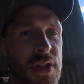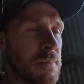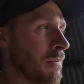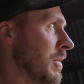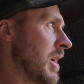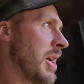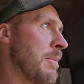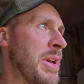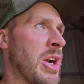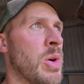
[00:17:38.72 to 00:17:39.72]
some
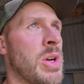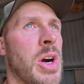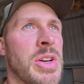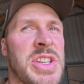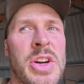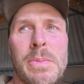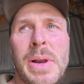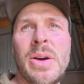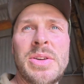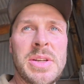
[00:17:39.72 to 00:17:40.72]
big old Kongskill
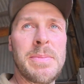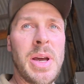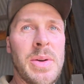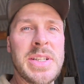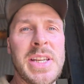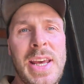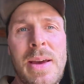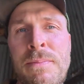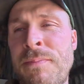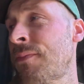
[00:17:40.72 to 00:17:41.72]
blowers that blow into
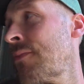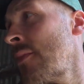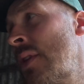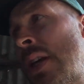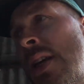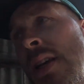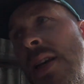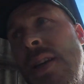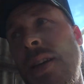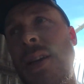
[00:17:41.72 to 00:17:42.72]
them,
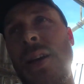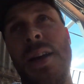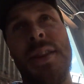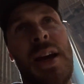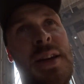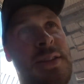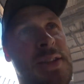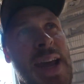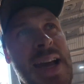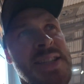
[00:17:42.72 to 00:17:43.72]
and then
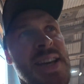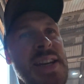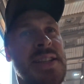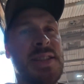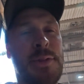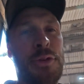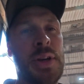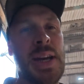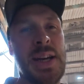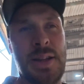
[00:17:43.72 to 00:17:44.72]
gas heaters if we
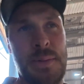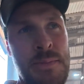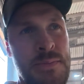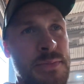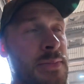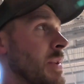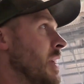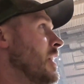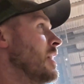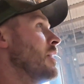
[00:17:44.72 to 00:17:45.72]
need them
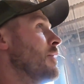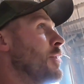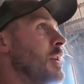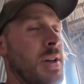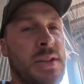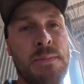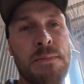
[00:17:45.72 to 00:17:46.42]
for